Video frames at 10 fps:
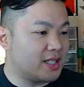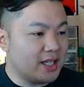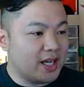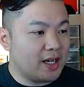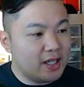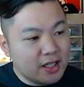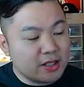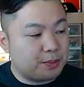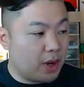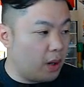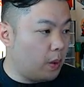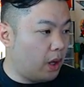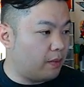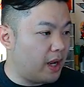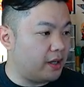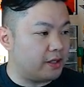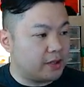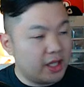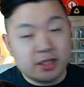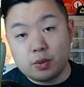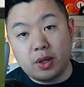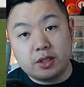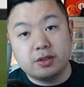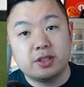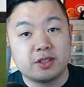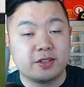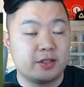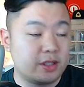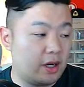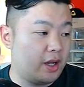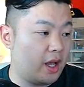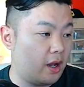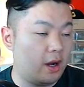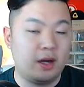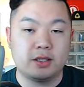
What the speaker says: Now you can see that he's pretty well rounded. He's 22 years old.